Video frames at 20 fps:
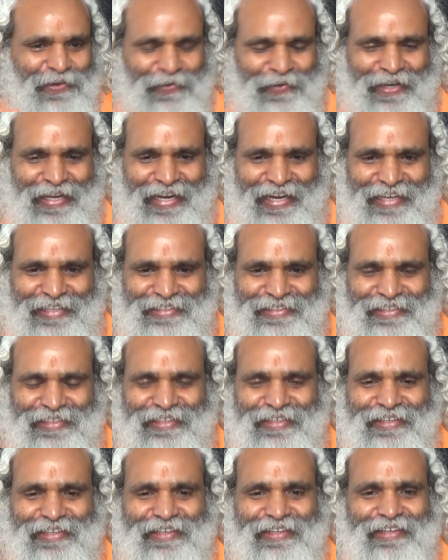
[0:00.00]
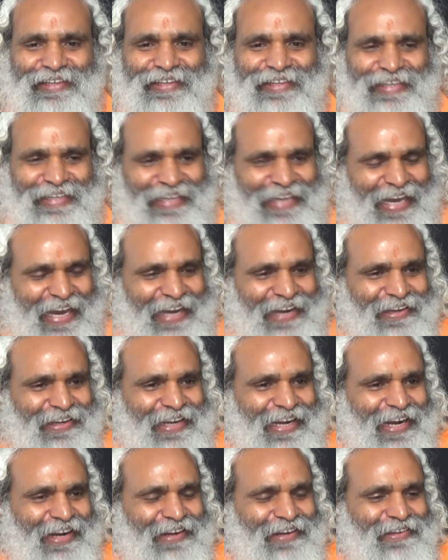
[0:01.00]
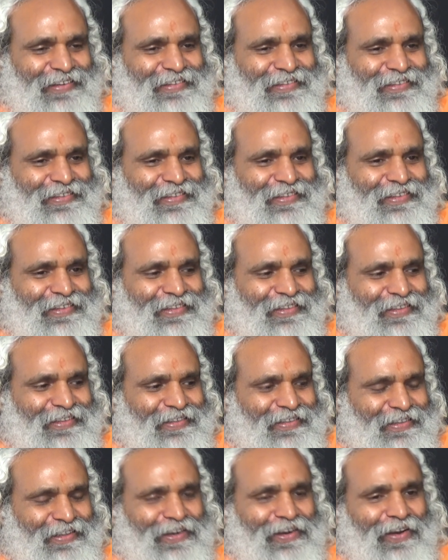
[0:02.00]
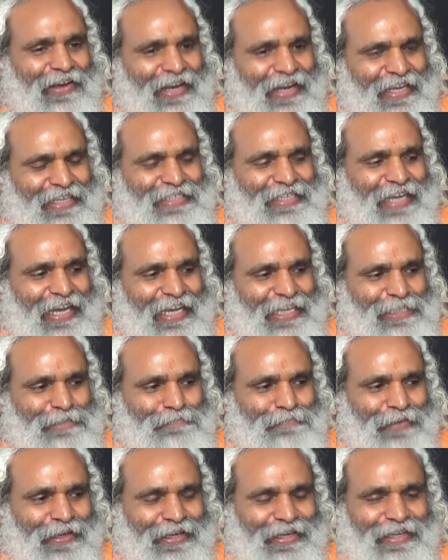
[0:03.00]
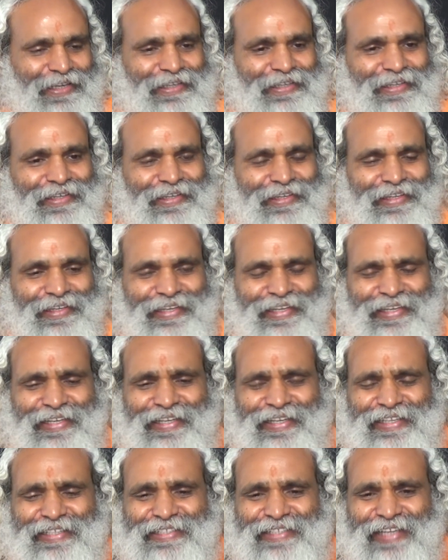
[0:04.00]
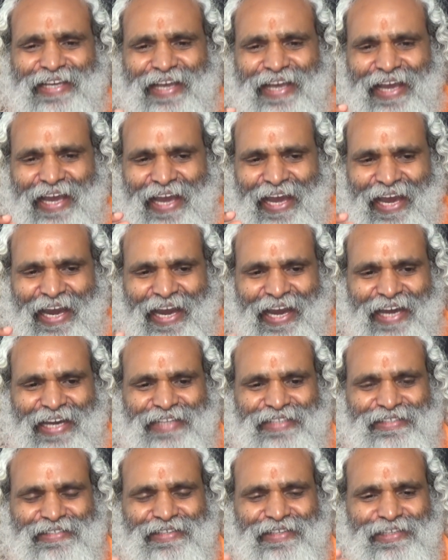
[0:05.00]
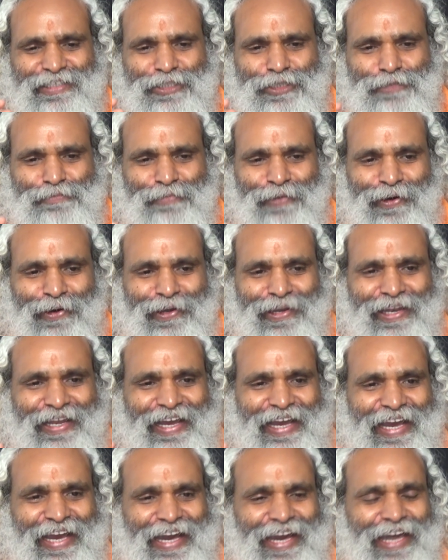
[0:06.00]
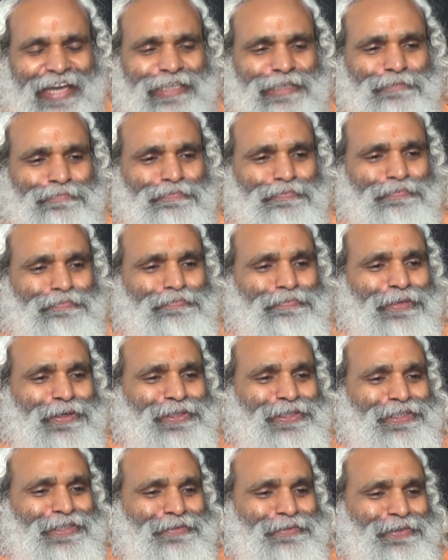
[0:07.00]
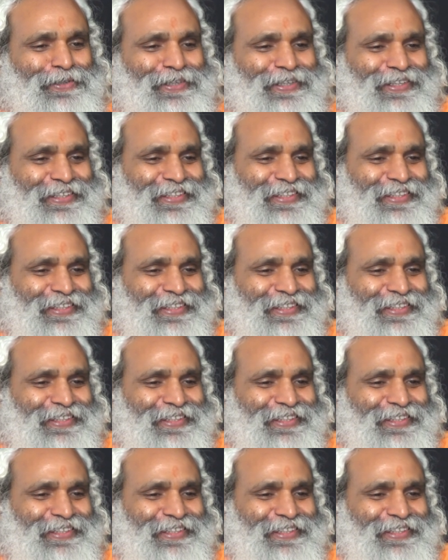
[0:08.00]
Whereas Jnana Kanda, the knowledge aspect is as small as possible.